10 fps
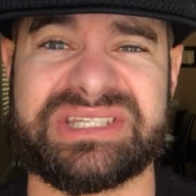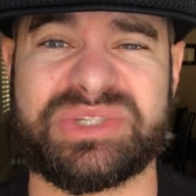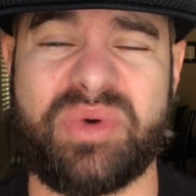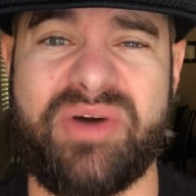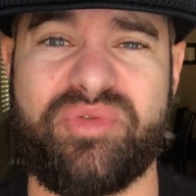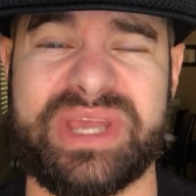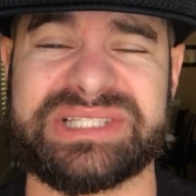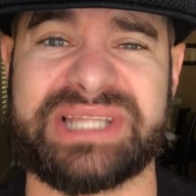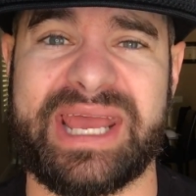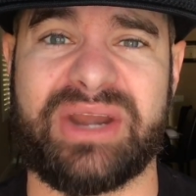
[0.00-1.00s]
to 12
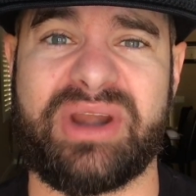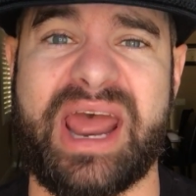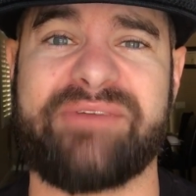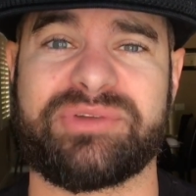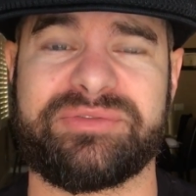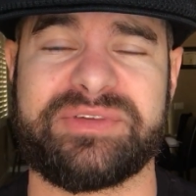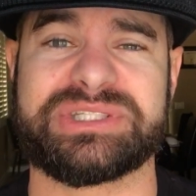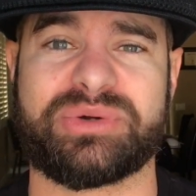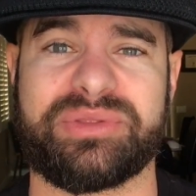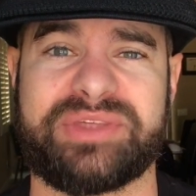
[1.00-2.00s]
weeks later after
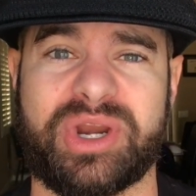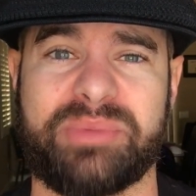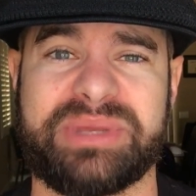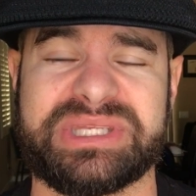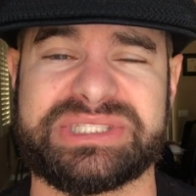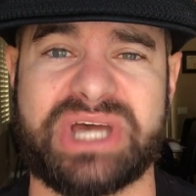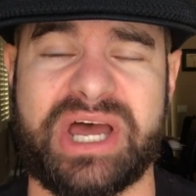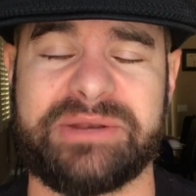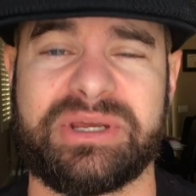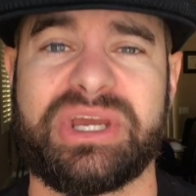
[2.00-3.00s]
physical therapy is
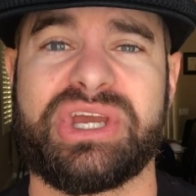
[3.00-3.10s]
done,